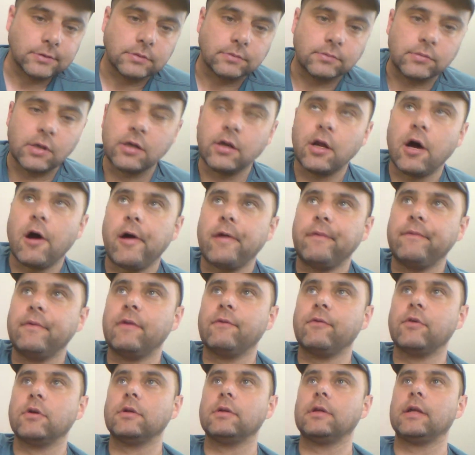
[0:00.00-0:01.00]
but no, I've
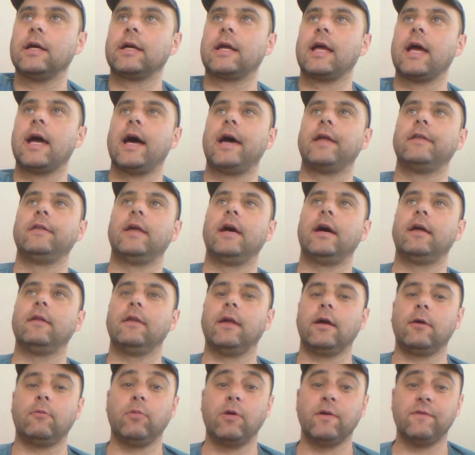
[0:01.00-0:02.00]
never like had that,
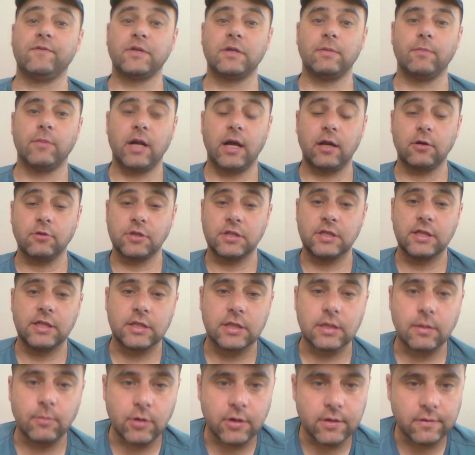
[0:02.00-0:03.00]
like where if someone, I don't see
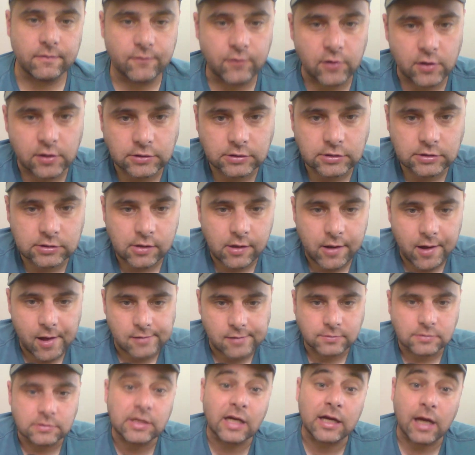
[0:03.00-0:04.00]
someone at first,
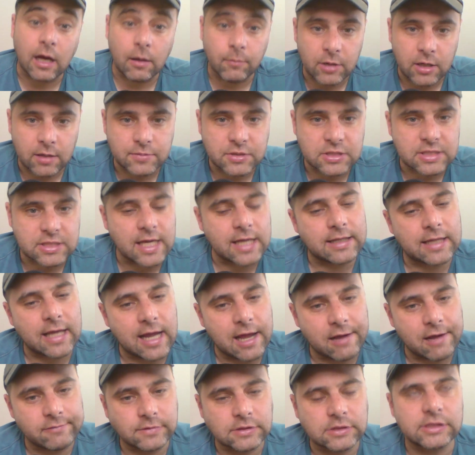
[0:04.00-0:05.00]
like I'll be upset that
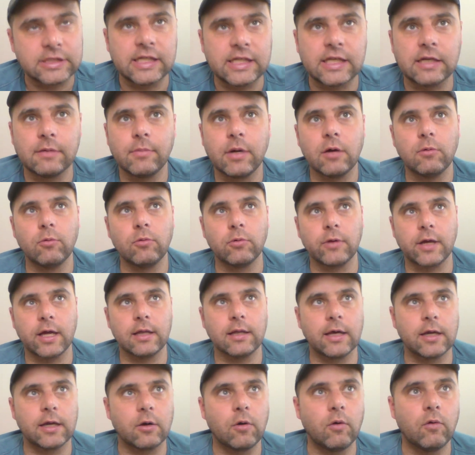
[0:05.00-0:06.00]
I haven't seen him, but I won't get
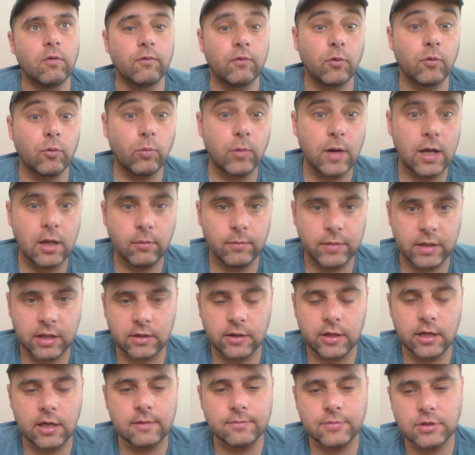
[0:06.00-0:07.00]
like
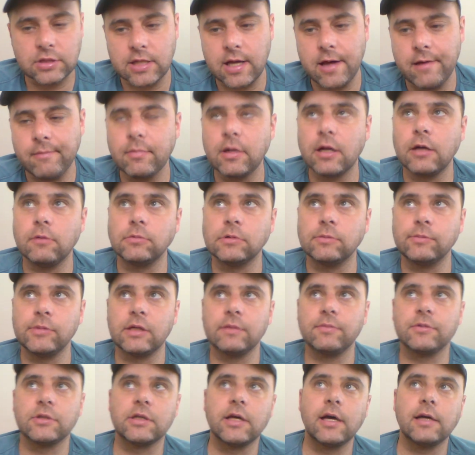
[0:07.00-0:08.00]
overwhelmingly upset, but I will be
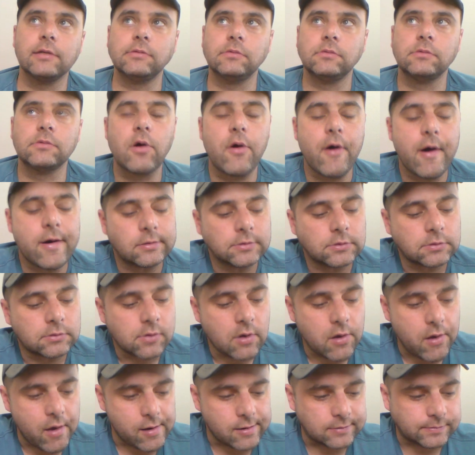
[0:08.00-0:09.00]
upset,
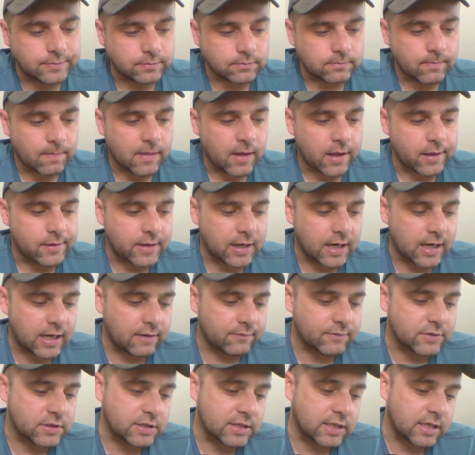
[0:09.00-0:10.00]
um, that I
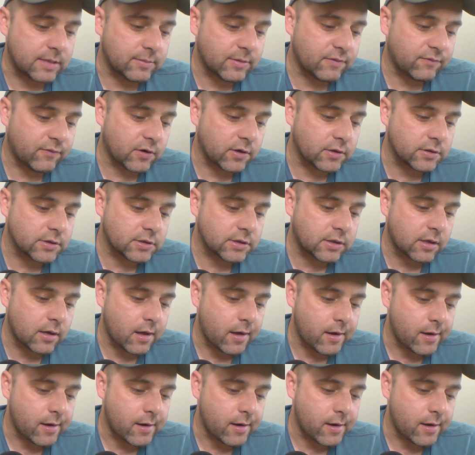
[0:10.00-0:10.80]
haven't seen him at first.